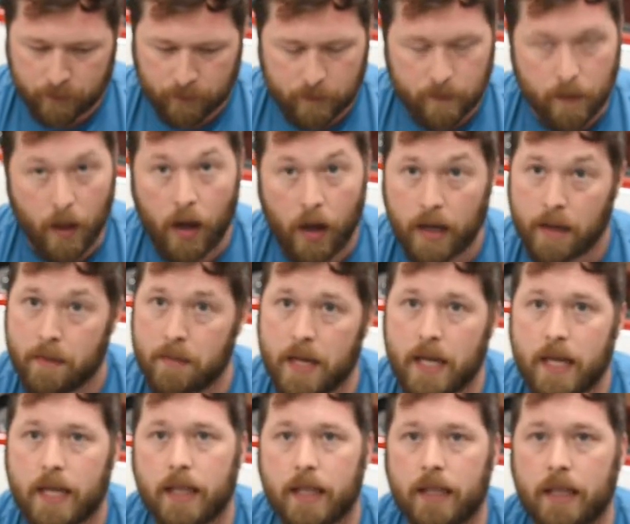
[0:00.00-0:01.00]
Not
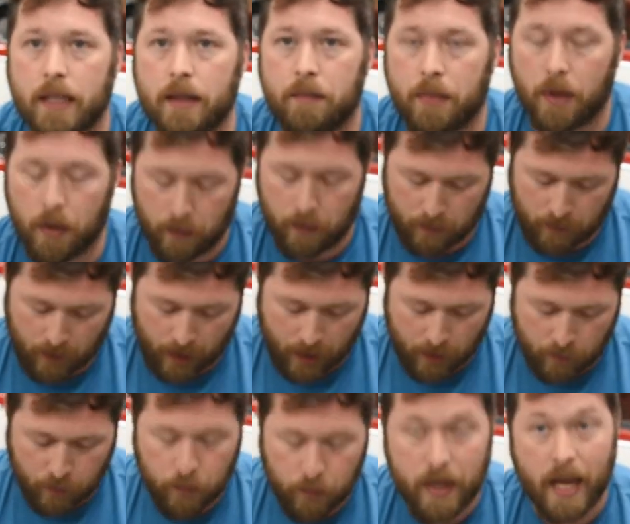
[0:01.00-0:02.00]
immediately, but
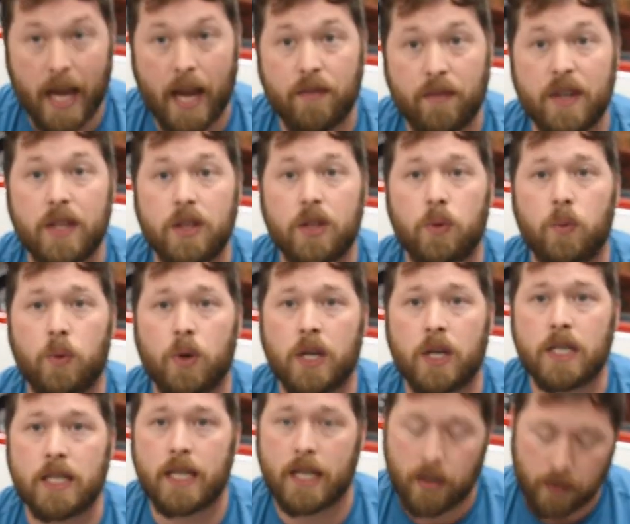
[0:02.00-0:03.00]
what we have in the
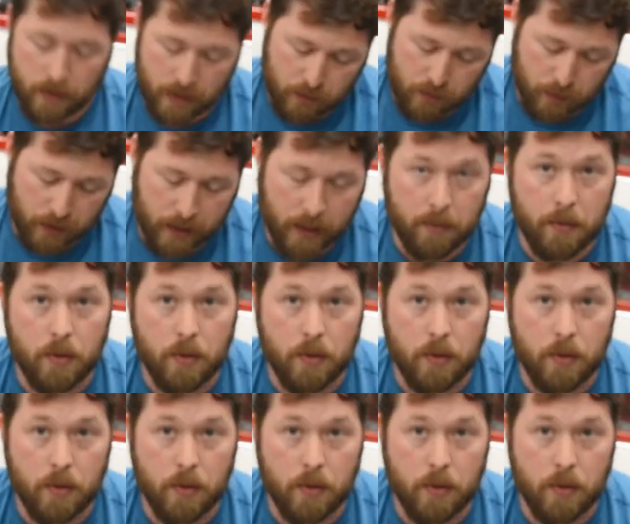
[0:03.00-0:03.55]
works now is we're going to